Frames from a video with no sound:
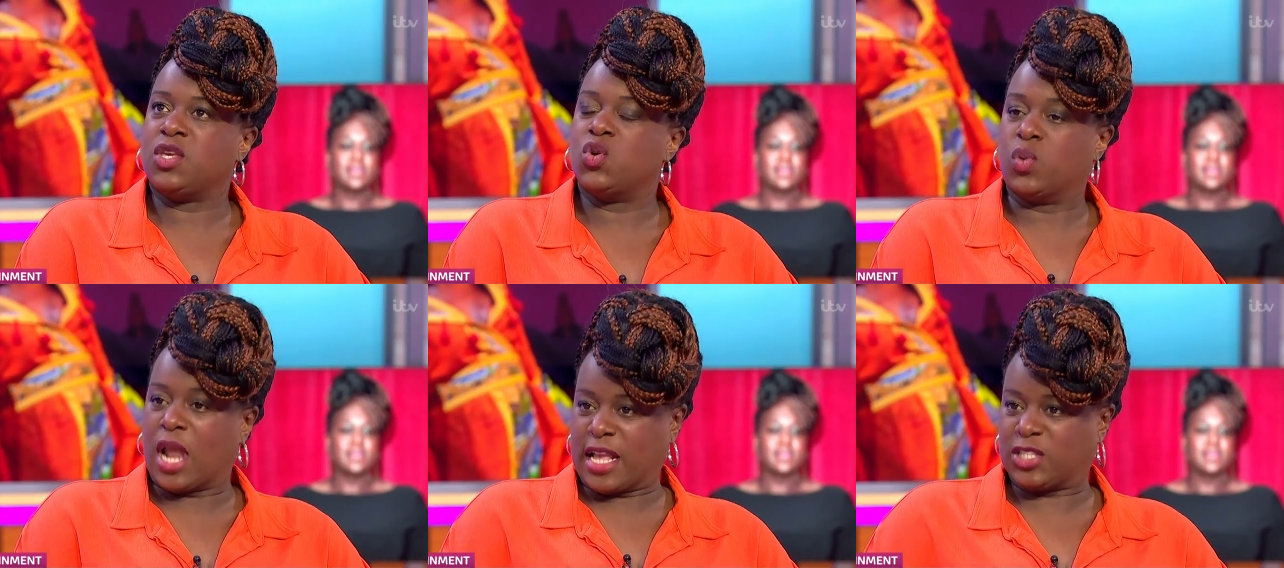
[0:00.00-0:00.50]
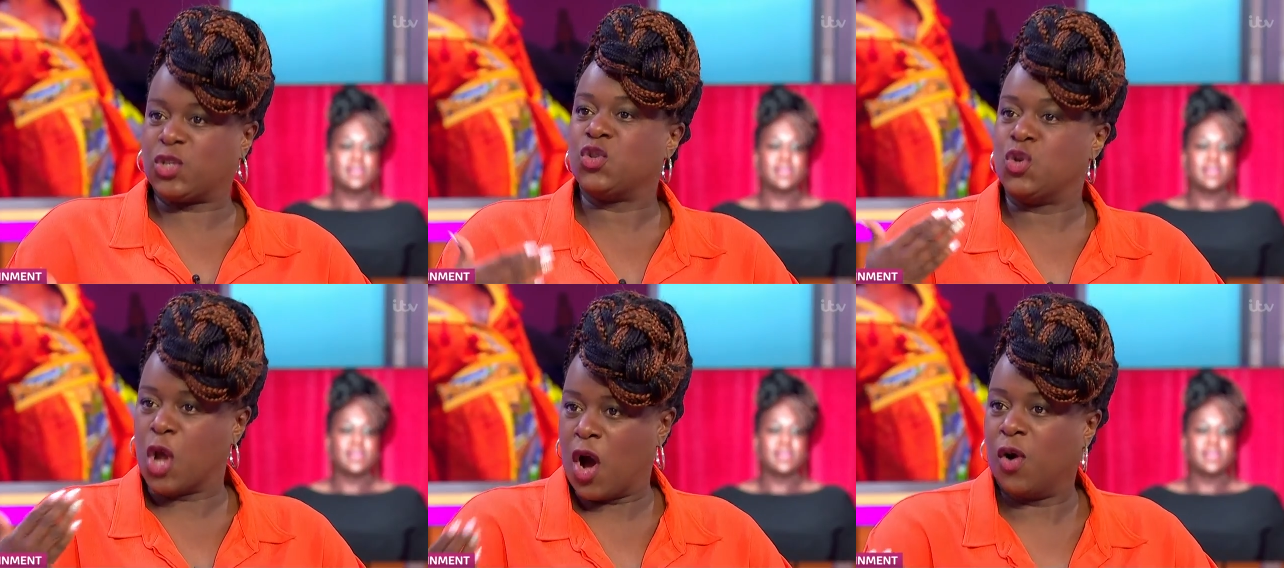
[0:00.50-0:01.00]
Speaker 1: you like to
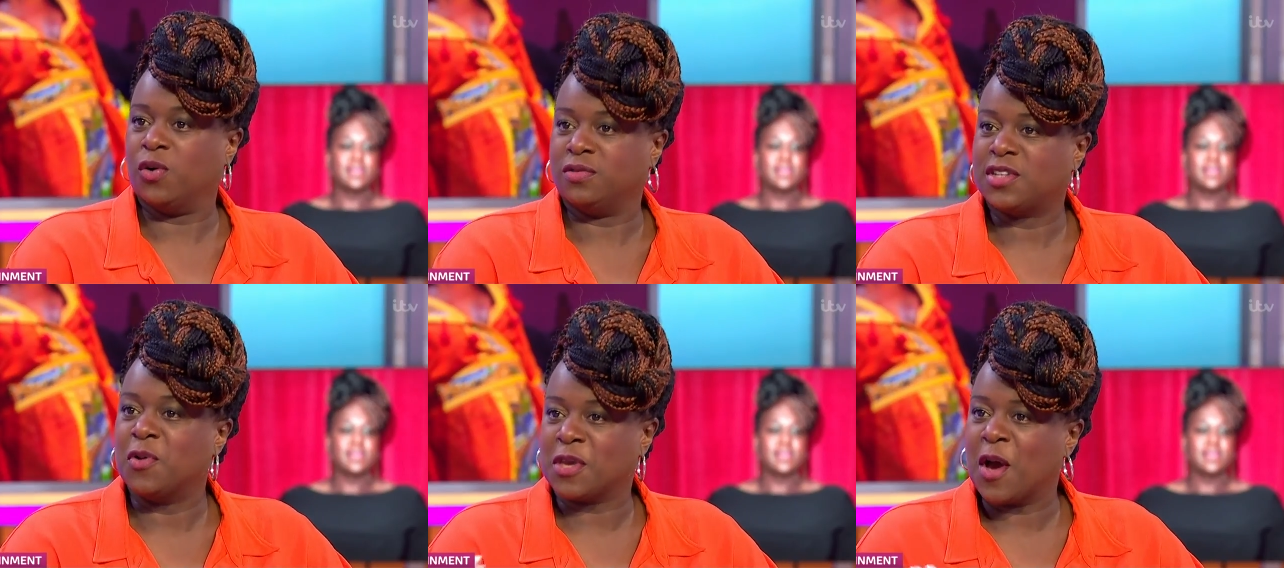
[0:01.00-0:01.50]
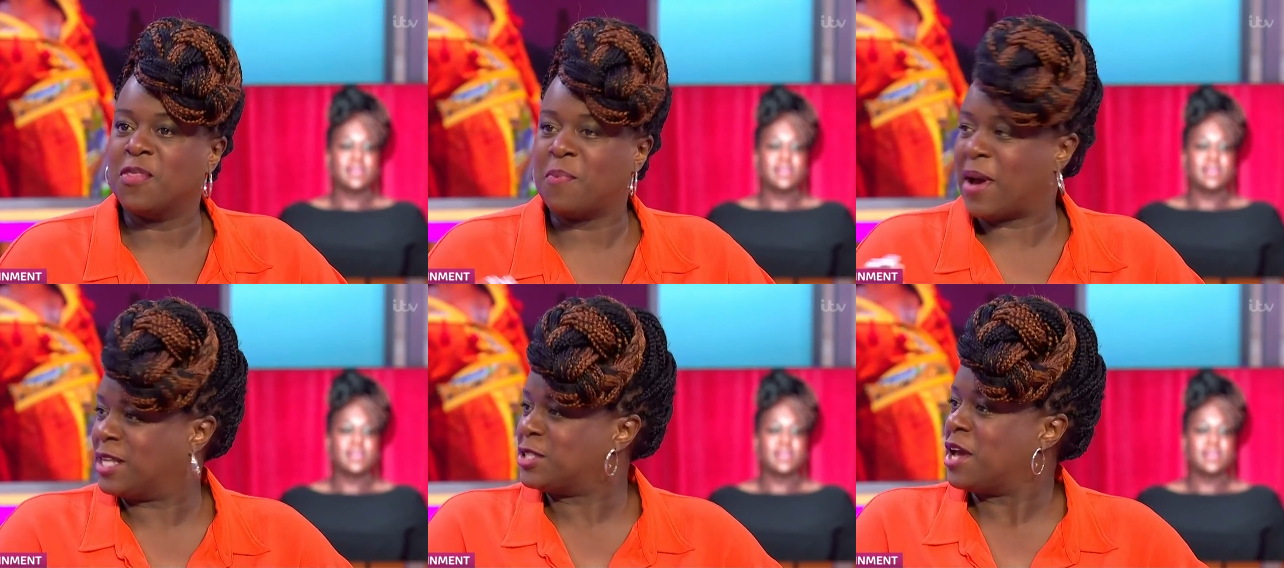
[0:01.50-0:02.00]
know. Don't get on the
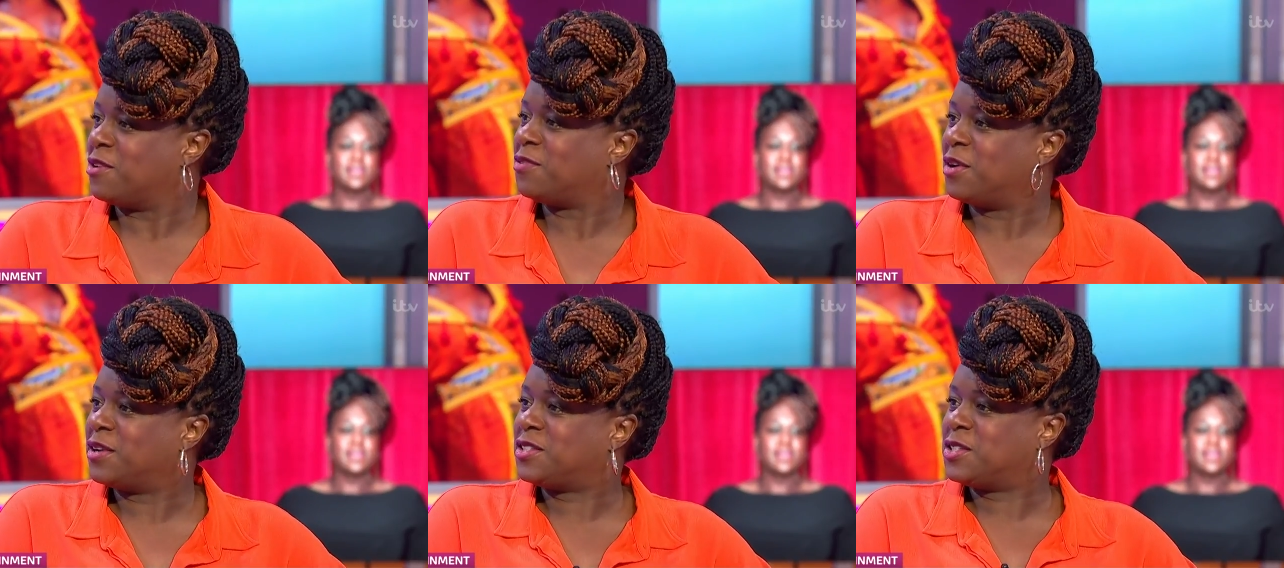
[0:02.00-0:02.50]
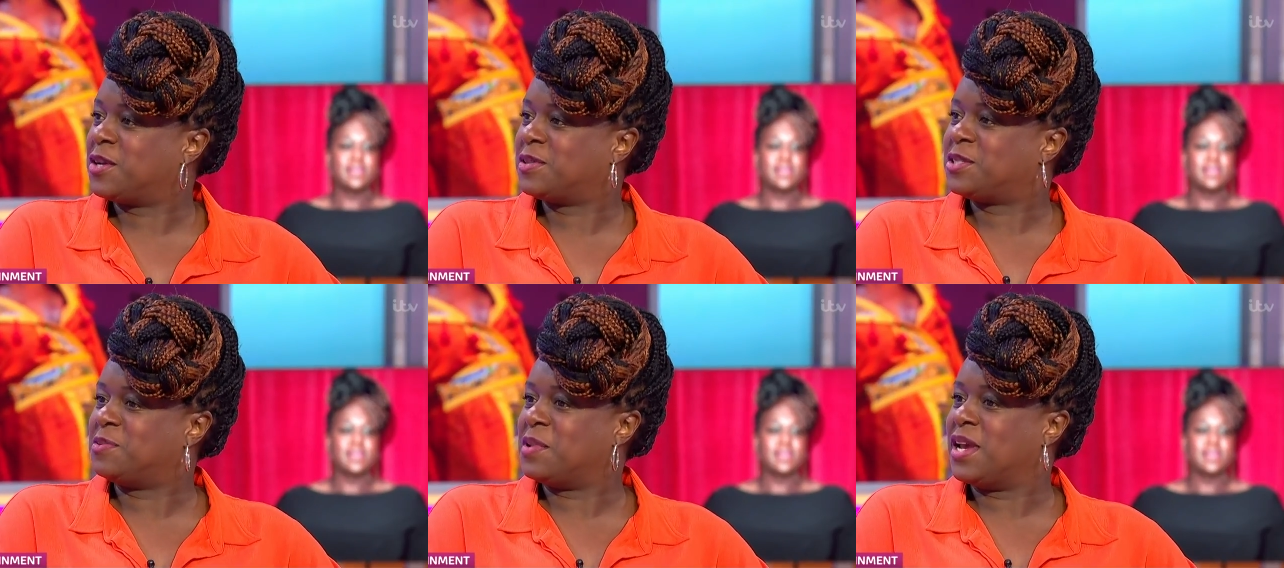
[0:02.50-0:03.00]
bad side of her. Do you know
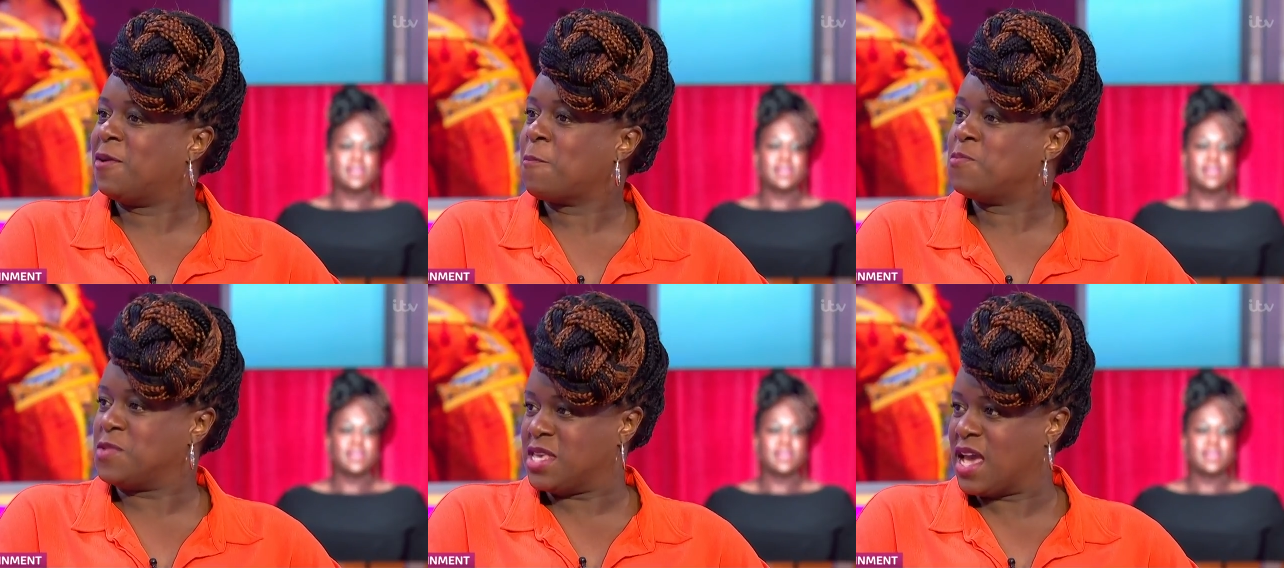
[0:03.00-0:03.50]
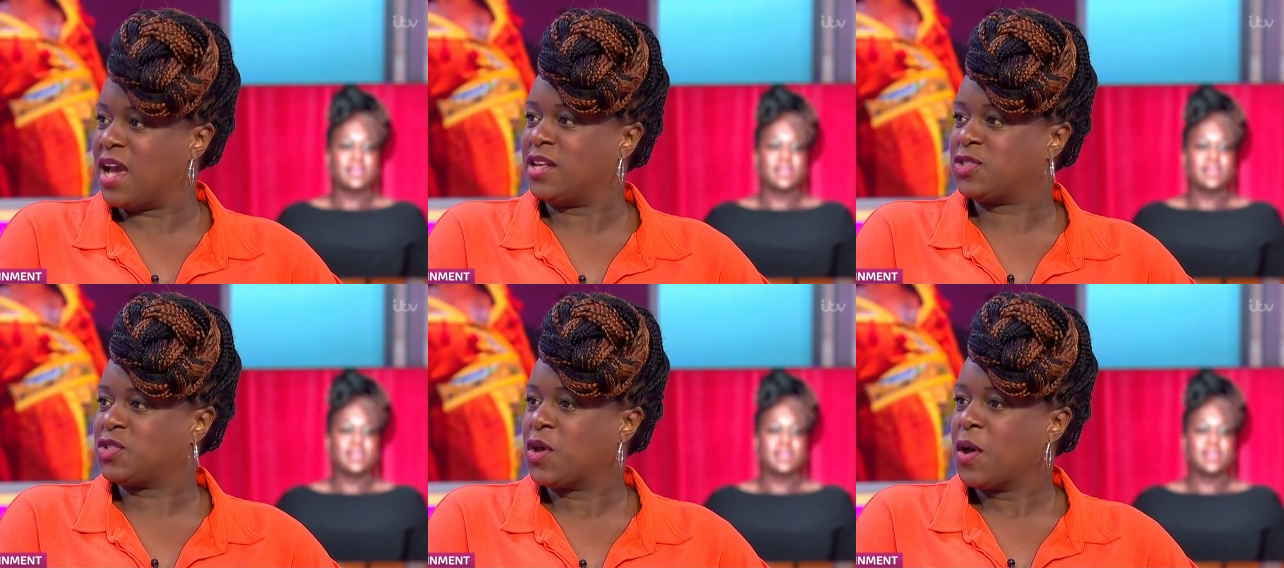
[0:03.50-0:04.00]
oh, what I mean? got it. Yes.
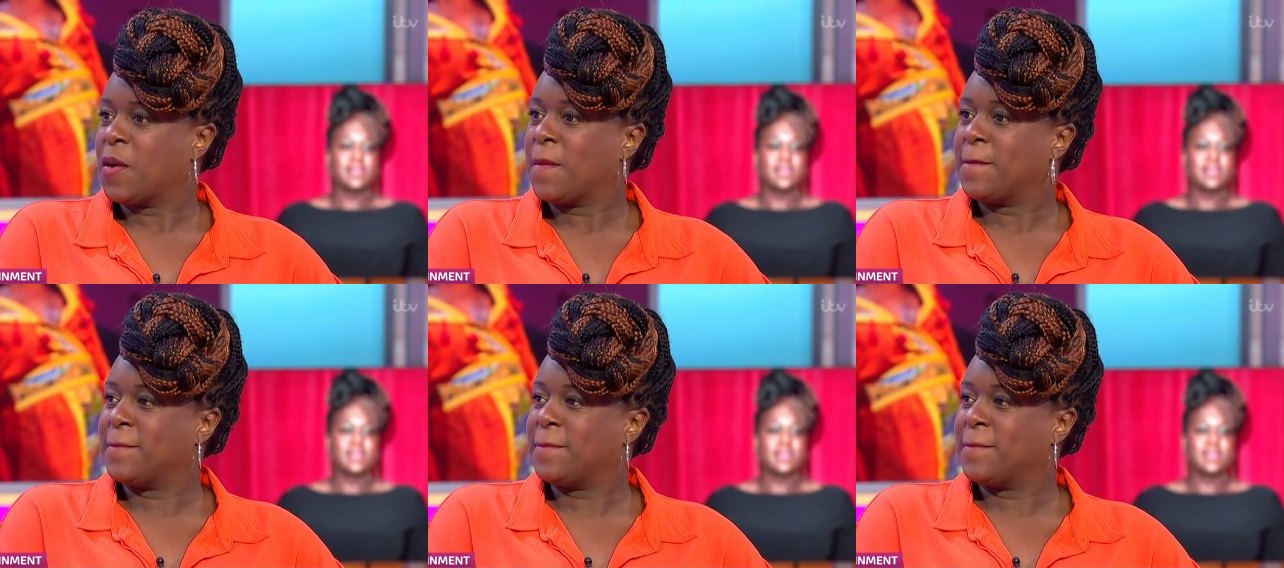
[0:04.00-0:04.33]
Evil. Keep